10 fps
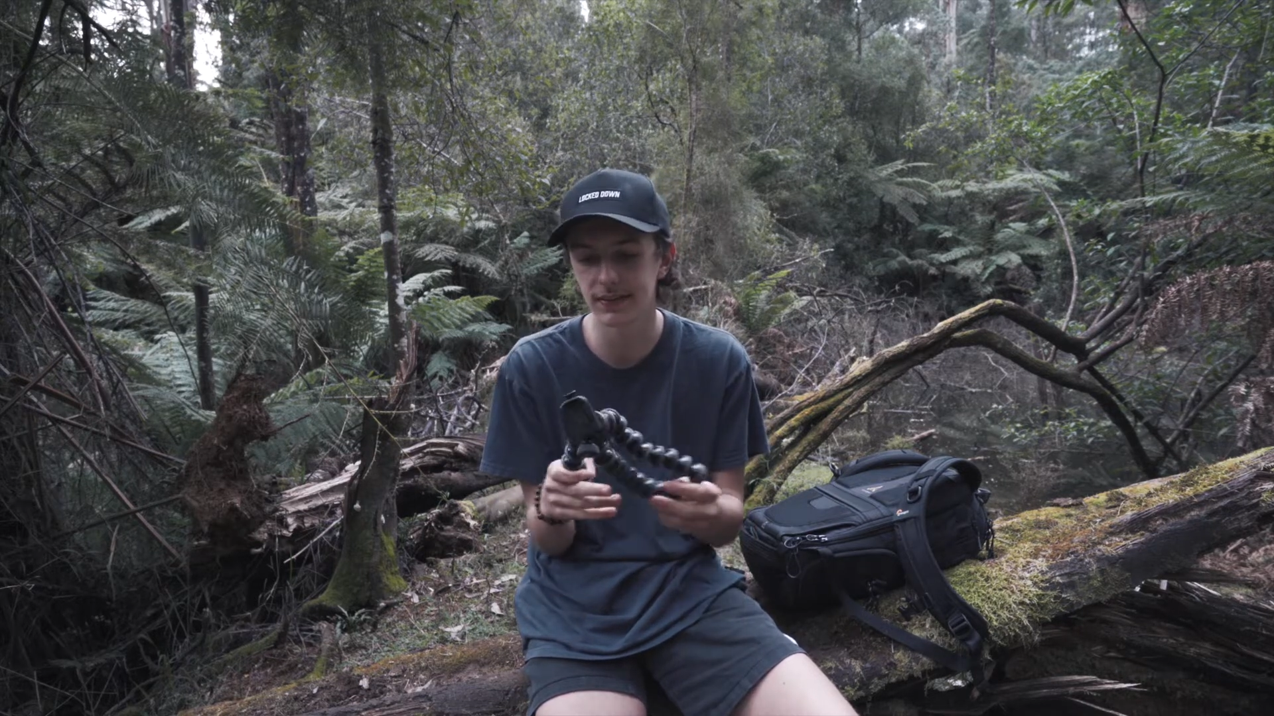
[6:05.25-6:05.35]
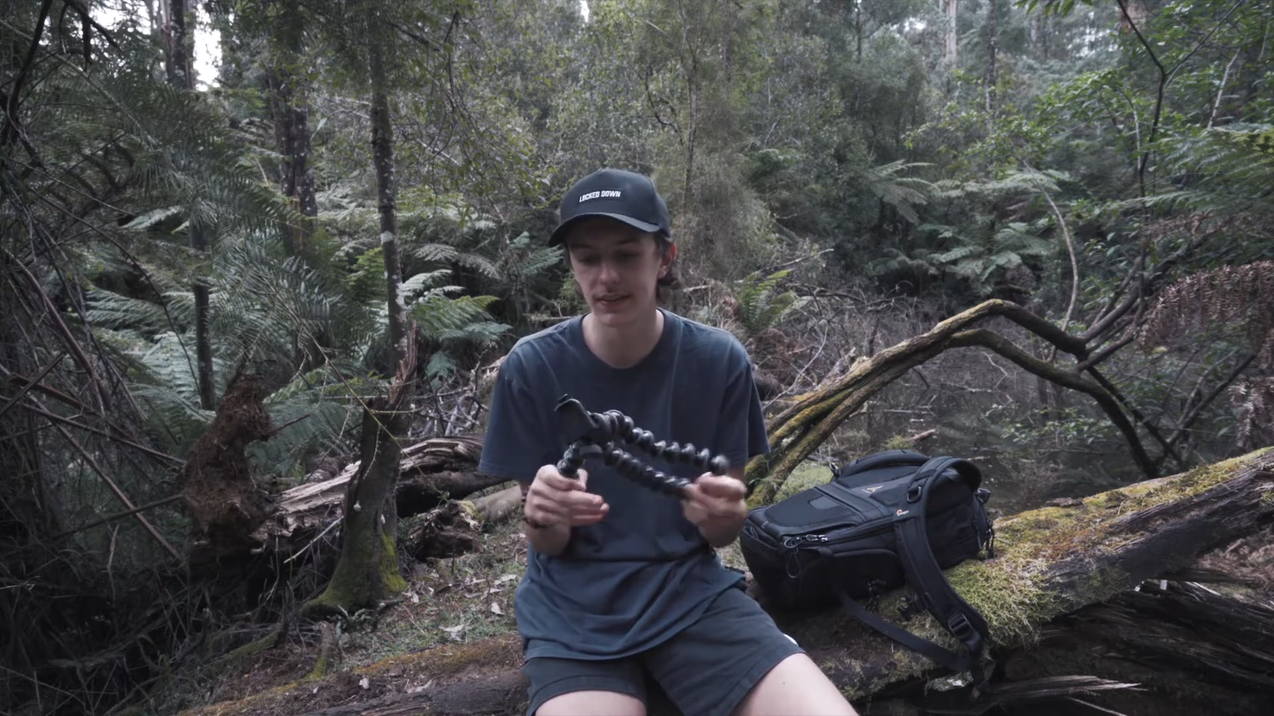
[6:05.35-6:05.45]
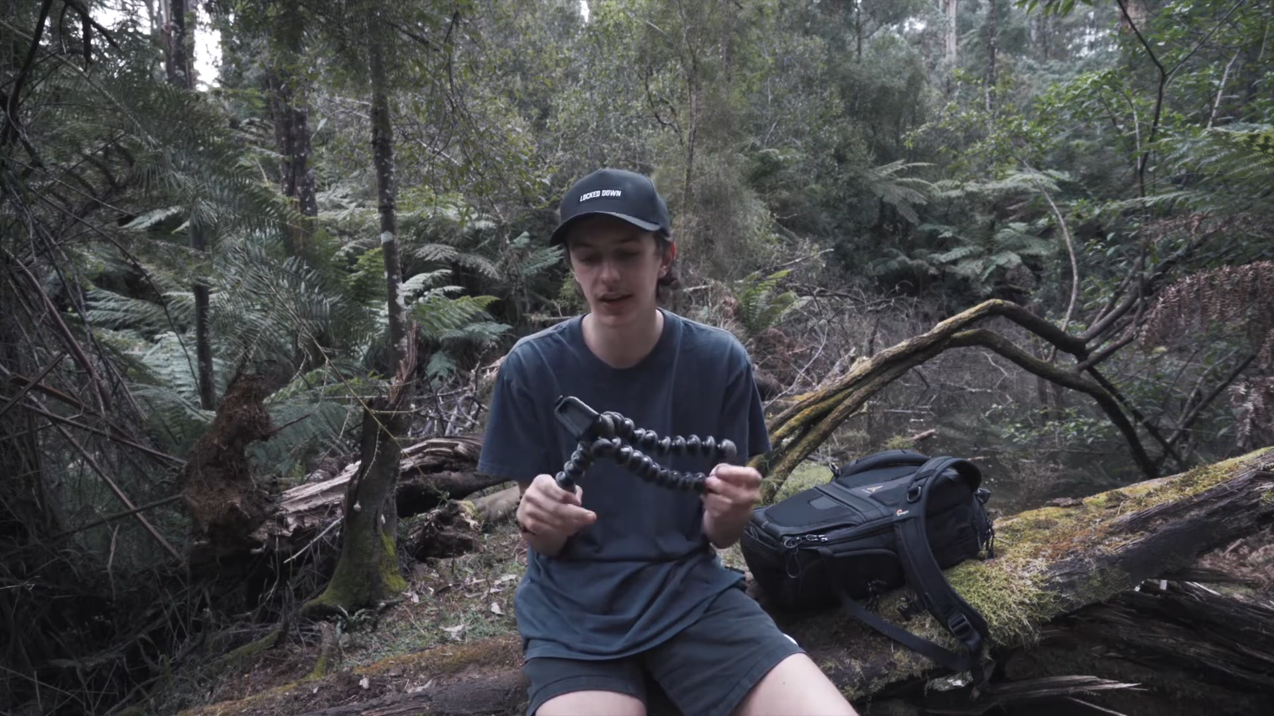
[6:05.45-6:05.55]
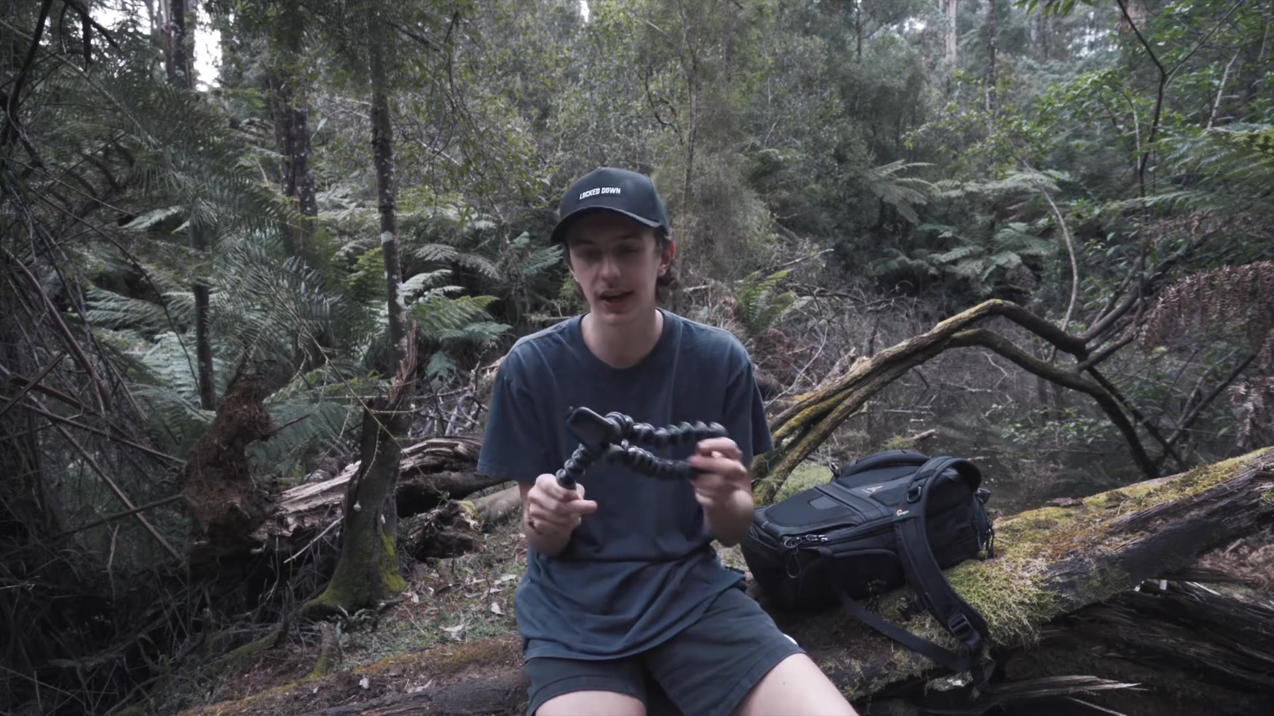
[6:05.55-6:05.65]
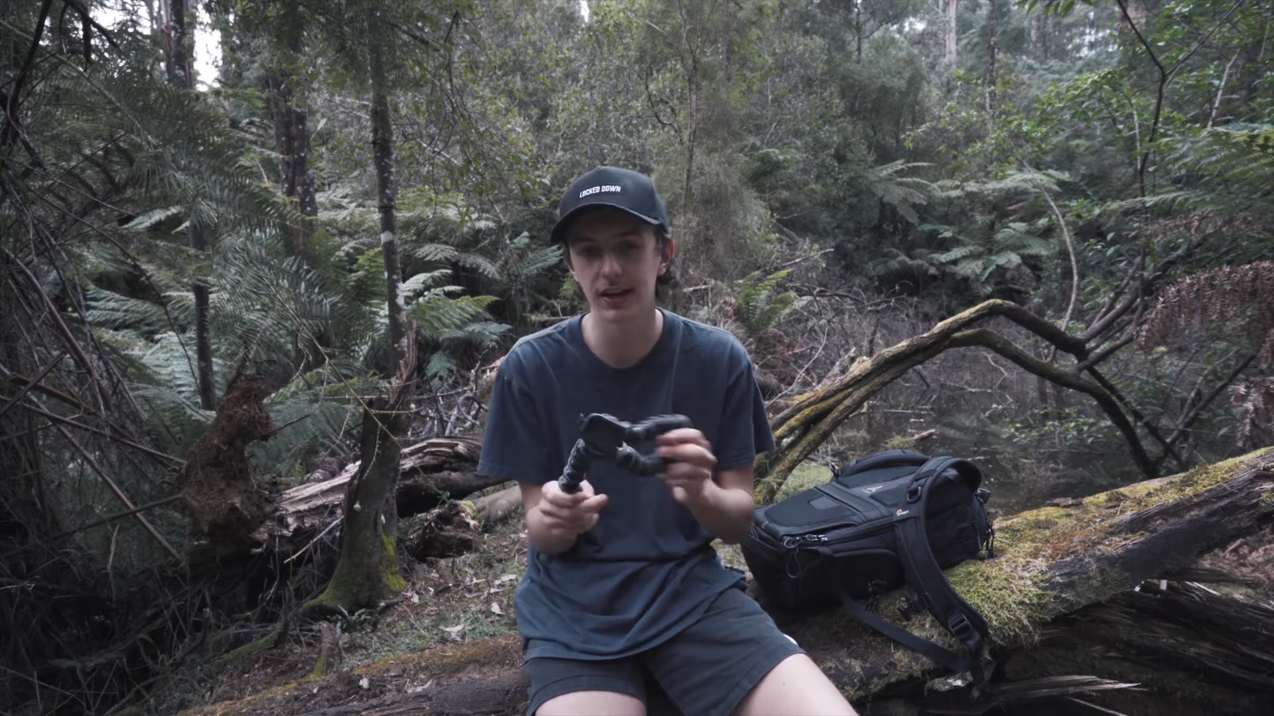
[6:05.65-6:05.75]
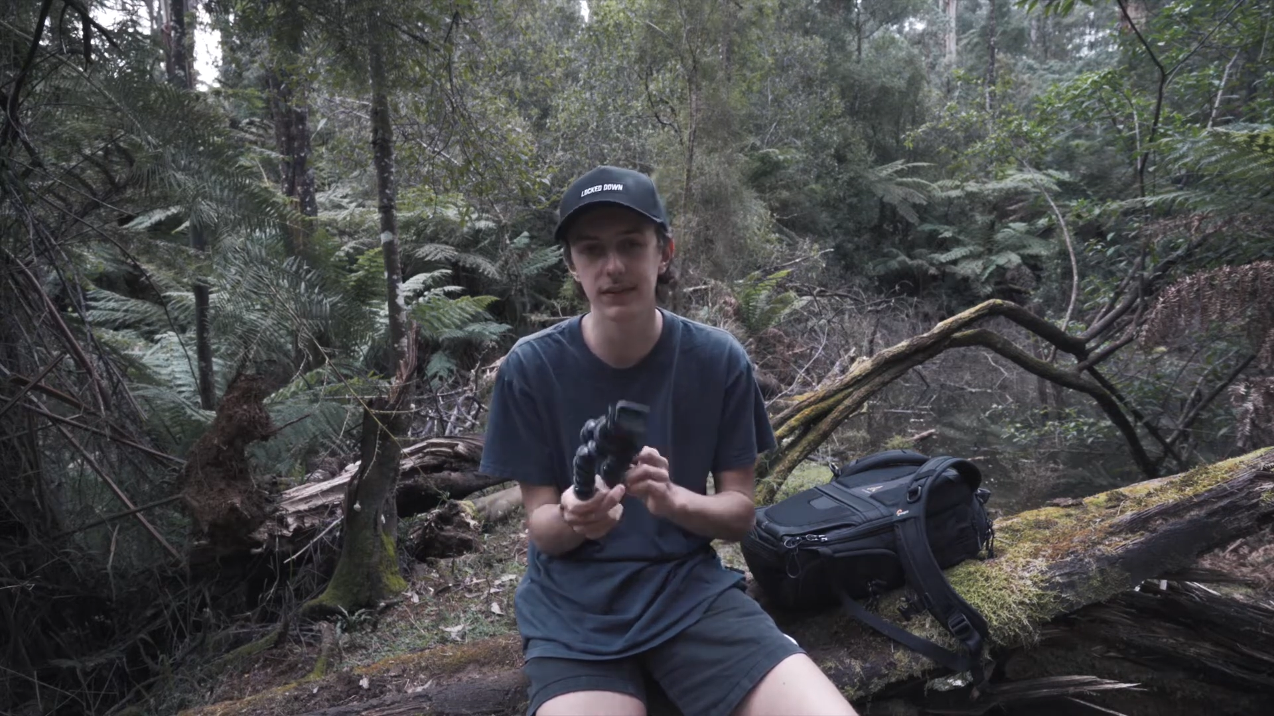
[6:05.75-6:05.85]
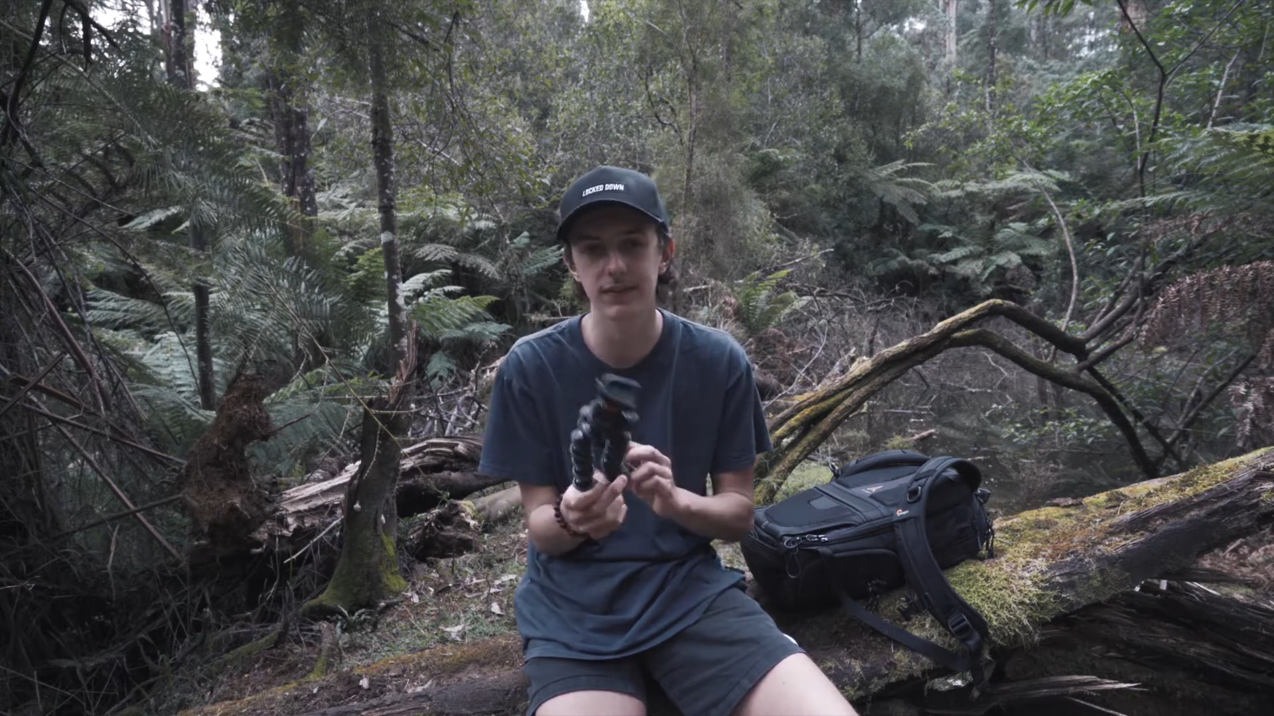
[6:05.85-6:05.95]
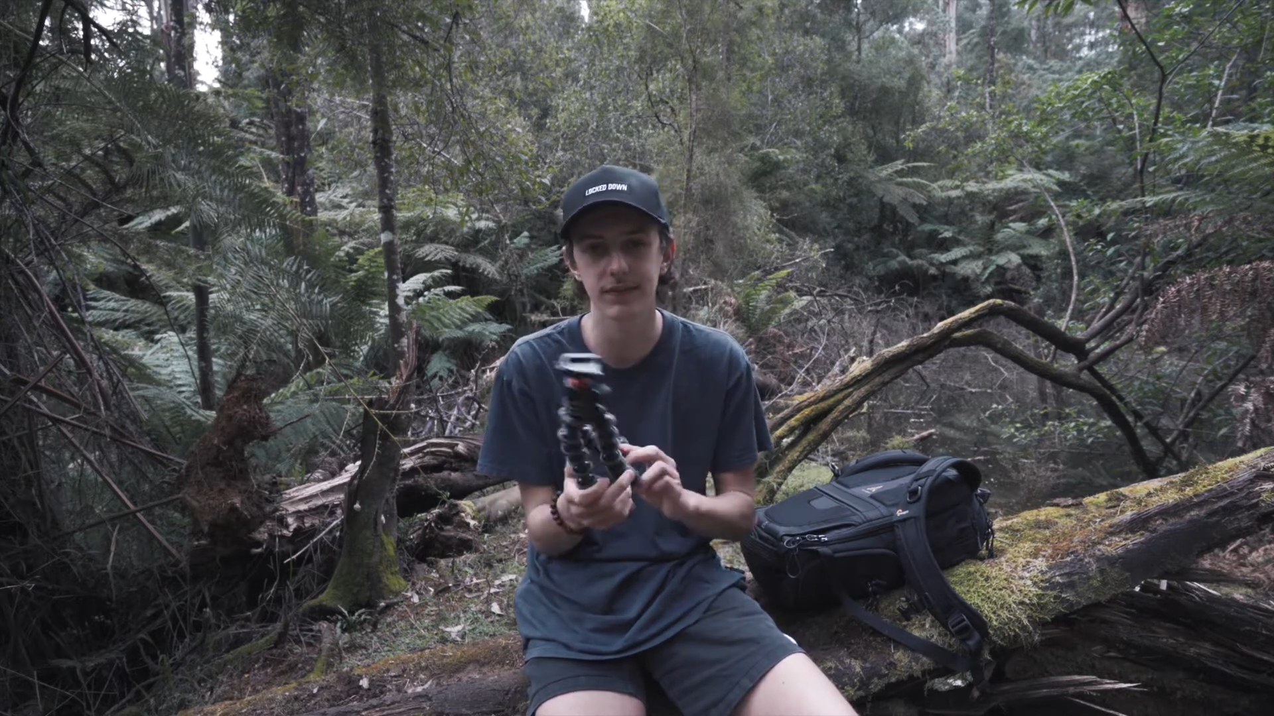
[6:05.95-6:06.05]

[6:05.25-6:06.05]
like,